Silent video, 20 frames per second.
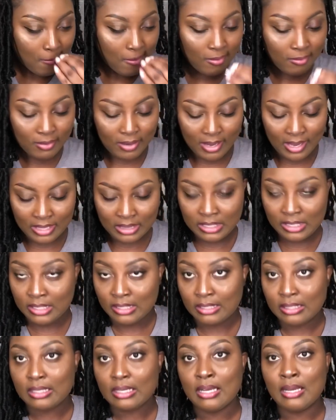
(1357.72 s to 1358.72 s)
okay, I
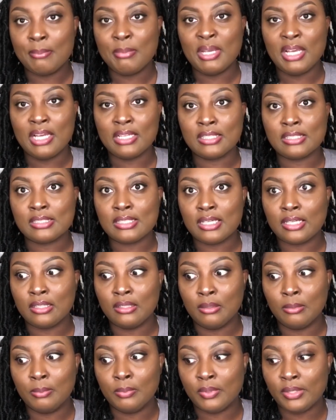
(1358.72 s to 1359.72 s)
think I may have to take a
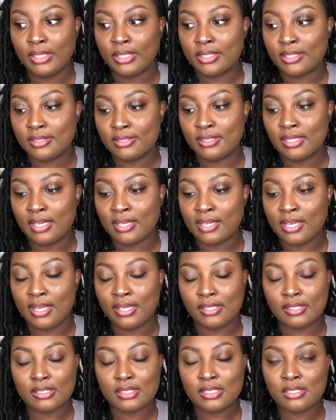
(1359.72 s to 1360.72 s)
little break because I
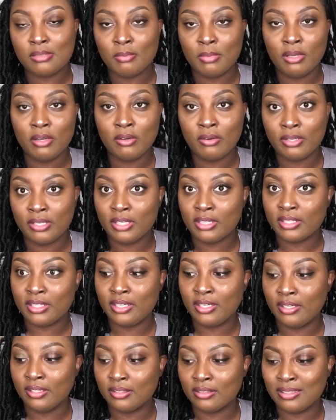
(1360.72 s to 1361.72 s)
can't smell
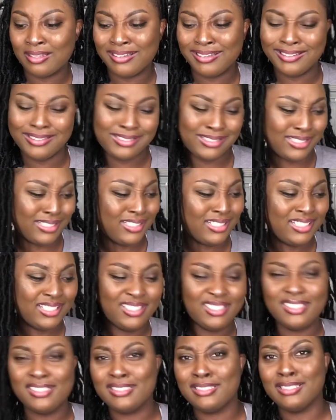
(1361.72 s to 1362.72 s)
anything. Like,
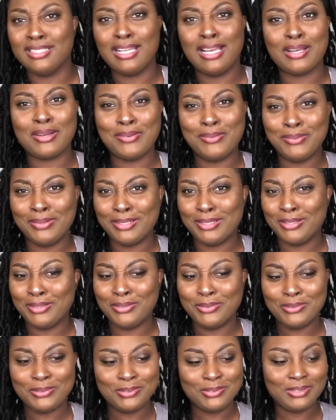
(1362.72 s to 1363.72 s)
it's a lot going
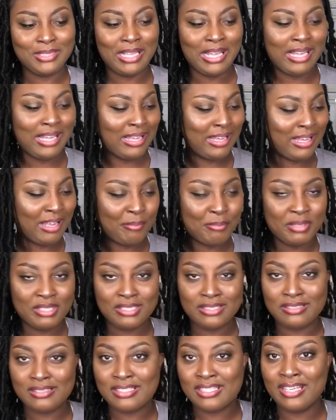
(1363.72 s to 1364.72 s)
on. I've
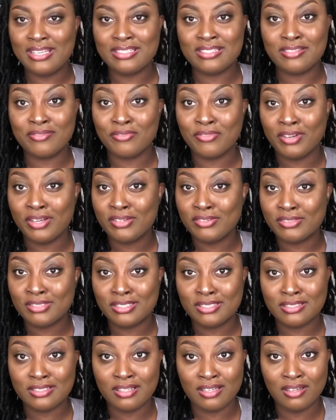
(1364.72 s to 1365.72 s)
been testing
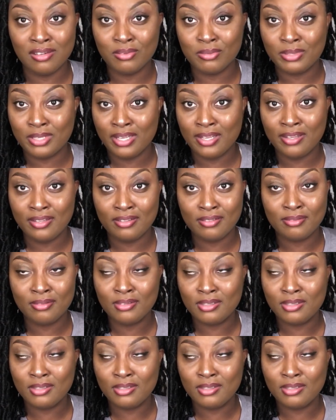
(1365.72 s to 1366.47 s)
fragrances all day.